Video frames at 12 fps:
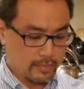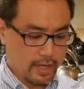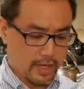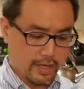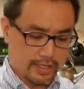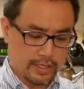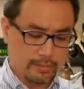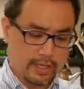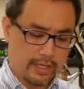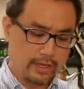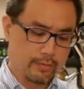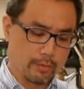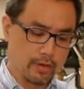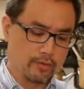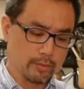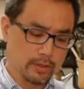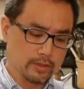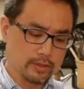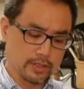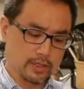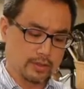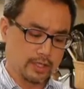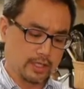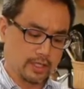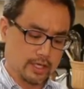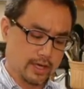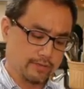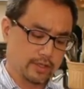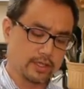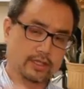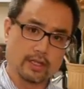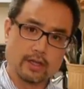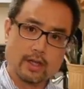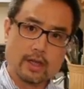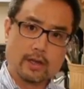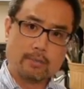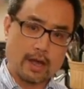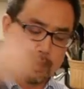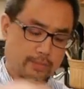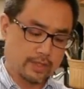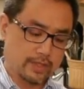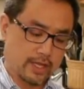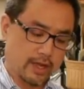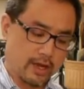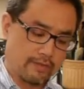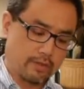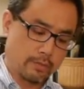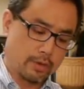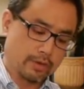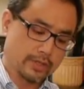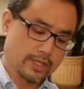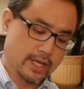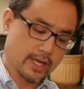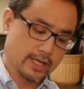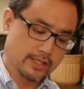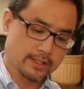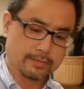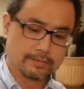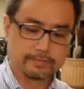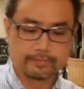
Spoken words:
It is completely removable, so it's easy enough just to pop this thing off on both sides.